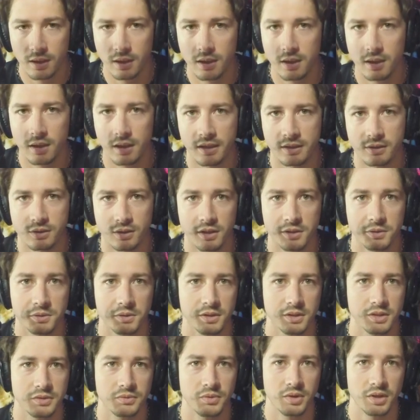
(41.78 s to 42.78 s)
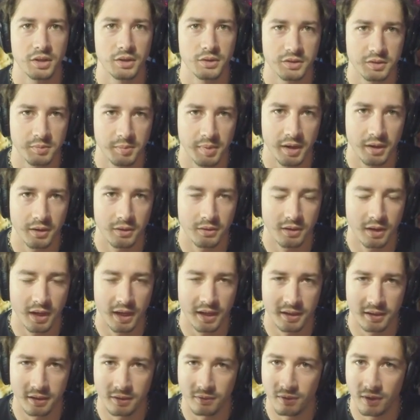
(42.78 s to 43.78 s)
And so that's what this video is about. I
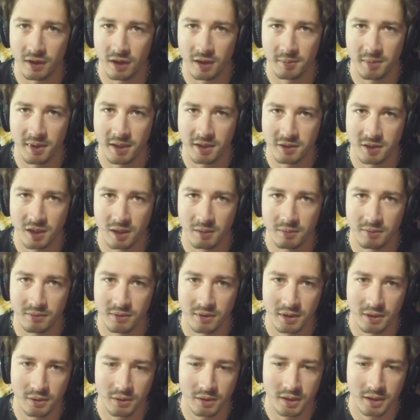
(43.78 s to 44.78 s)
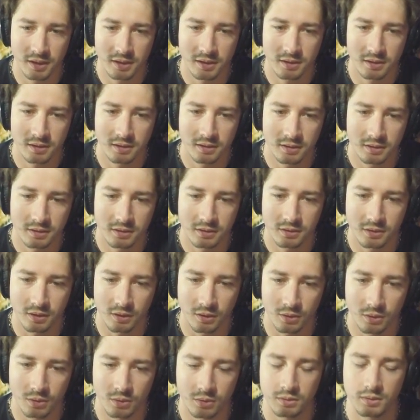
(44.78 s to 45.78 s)
did a very bad job of videoing it,
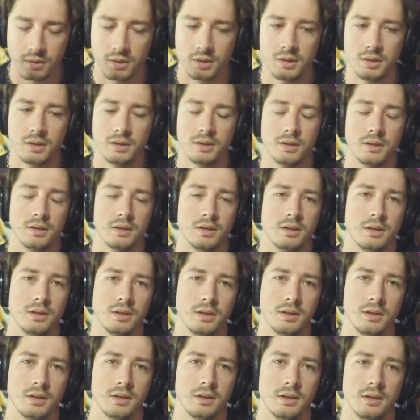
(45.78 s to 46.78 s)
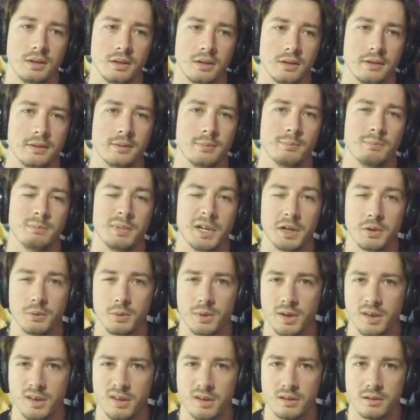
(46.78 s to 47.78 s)
so bear
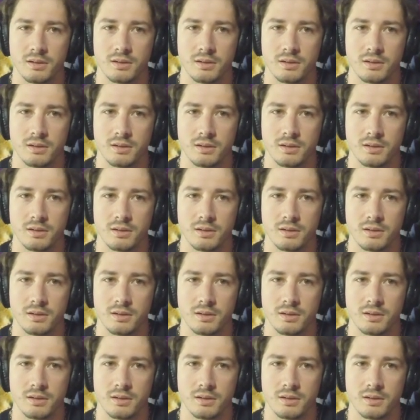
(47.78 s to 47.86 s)
with it.